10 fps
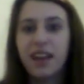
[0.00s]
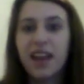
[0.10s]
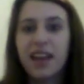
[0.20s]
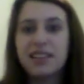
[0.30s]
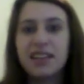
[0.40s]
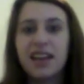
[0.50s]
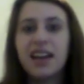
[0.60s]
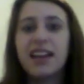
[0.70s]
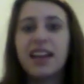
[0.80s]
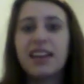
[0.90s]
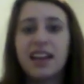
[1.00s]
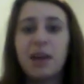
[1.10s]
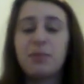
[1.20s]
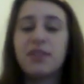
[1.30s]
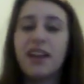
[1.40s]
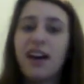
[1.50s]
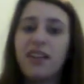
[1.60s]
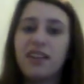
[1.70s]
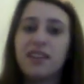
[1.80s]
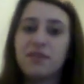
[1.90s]
And again, to help you
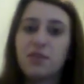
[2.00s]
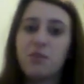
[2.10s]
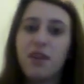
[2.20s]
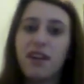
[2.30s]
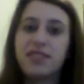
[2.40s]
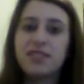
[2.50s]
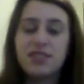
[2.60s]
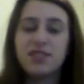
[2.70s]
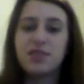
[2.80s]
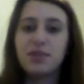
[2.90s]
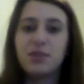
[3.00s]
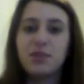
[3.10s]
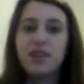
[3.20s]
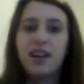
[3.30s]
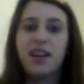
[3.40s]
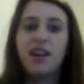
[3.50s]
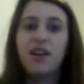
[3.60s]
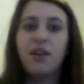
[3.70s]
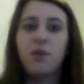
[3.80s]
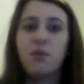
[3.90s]
count if you want to do
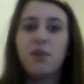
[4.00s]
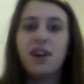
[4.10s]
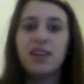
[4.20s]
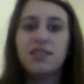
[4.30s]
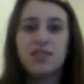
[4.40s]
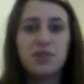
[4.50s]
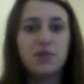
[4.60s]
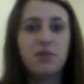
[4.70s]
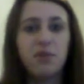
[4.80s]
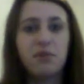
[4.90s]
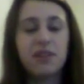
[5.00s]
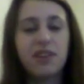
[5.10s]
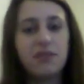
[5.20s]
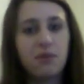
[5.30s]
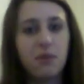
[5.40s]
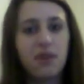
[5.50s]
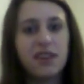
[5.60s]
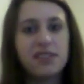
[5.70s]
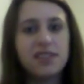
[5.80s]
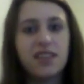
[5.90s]
1, 2, 3, 4
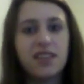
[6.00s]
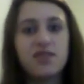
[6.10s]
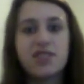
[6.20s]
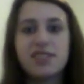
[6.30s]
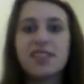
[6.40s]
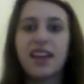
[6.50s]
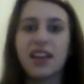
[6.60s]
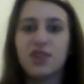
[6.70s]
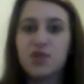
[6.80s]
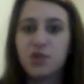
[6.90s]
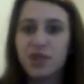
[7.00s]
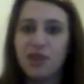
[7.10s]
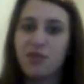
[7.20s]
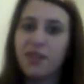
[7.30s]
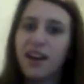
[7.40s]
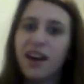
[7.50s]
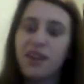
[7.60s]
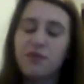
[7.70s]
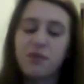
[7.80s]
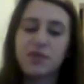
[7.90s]
instead of just saying triola
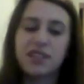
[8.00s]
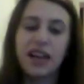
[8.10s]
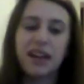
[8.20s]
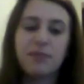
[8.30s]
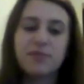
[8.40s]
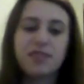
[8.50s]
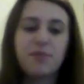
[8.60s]
4 times.